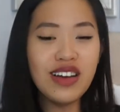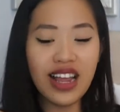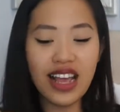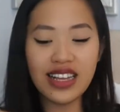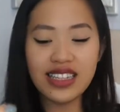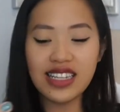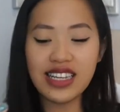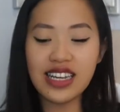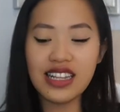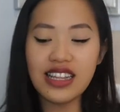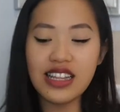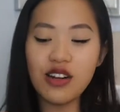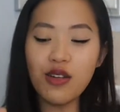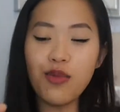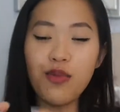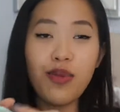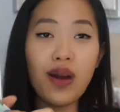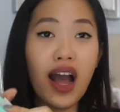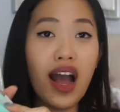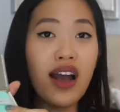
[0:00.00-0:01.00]
It has like a
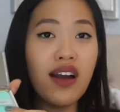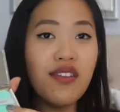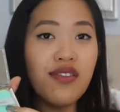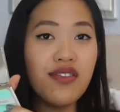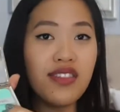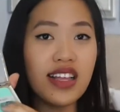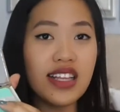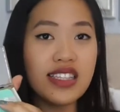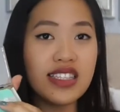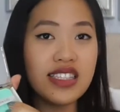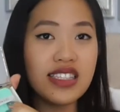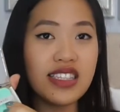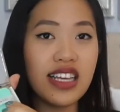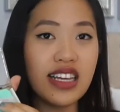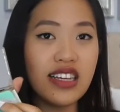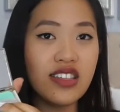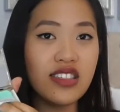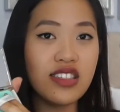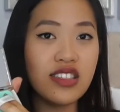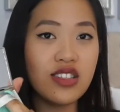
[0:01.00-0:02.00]
little puff that
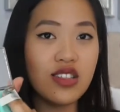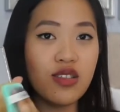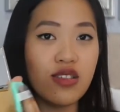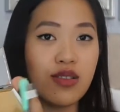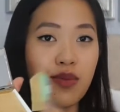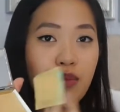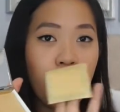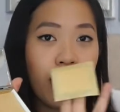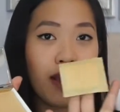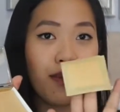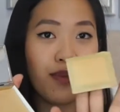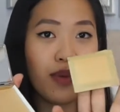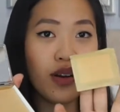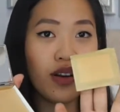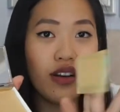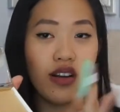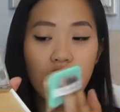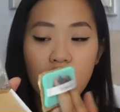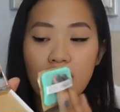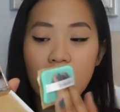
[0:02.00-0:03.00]
sticks to the
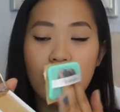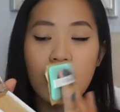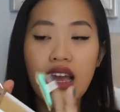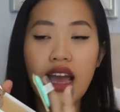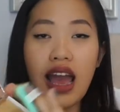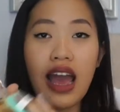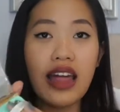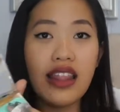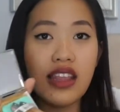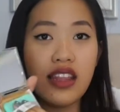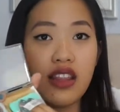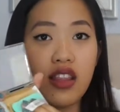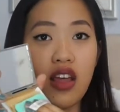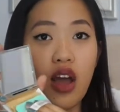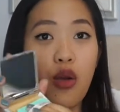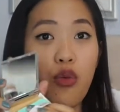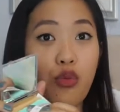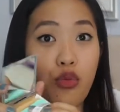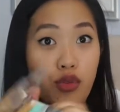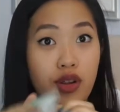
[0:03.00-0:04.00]
paper, and then
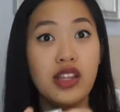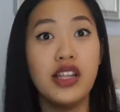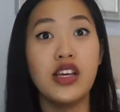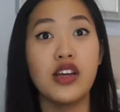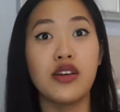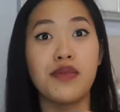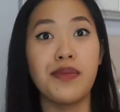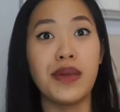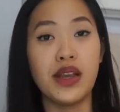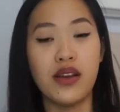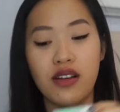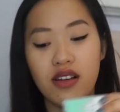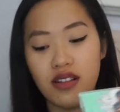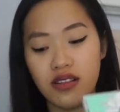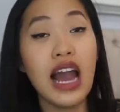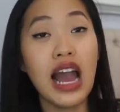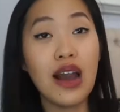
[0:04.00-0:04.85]
a really good mirror.